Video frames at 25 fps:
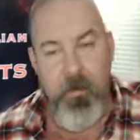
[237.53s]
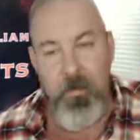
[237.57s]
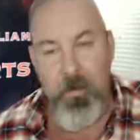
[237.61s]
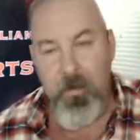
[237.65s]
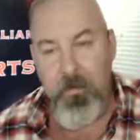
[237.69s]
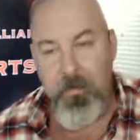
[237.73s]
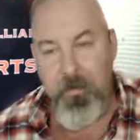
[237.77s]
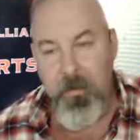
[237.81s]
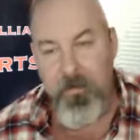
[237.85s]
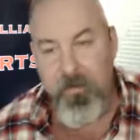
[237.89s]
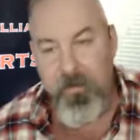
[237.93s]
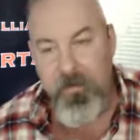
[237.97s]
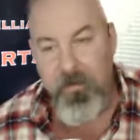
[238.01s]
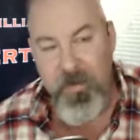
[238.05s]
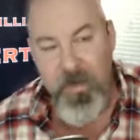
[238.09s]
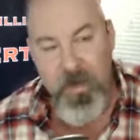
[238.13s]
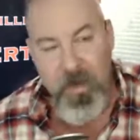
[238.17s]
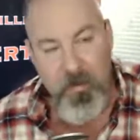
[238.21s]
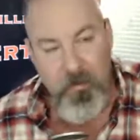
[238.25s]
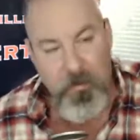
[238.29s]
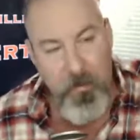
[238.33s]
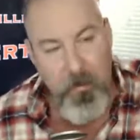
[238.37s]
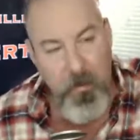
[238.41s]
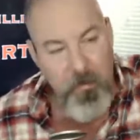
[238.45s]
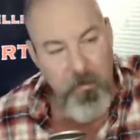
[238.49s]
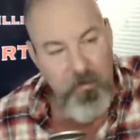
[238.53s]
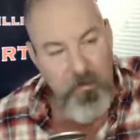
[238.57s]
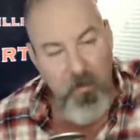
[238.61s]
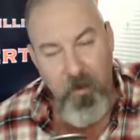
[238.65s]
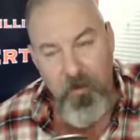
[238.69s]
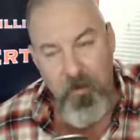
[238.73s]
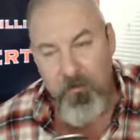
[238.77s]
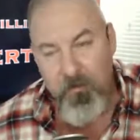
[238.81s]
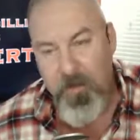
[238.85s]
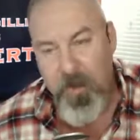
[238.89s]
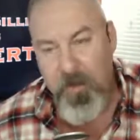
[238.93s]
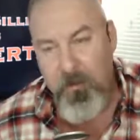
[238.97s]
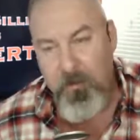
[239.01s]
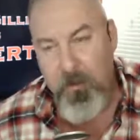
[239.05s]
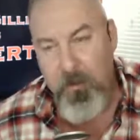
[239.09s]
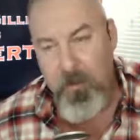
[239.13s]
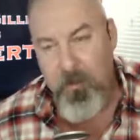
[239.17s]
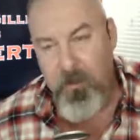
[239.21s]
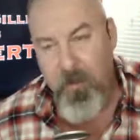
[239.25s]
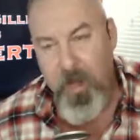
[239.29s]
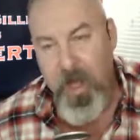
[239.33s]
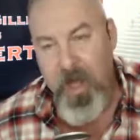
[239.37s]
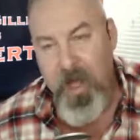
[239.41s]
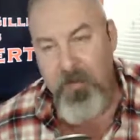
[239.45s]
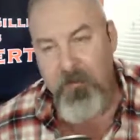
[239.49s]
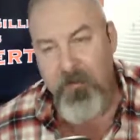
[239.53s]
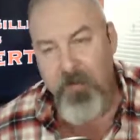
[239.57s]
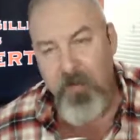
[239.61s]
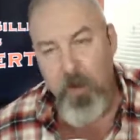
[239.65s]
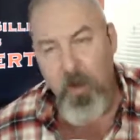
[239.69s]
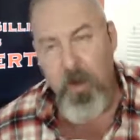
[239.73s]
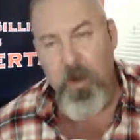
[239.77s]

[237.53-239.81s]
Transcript: and this is The Experts on Facebook Live,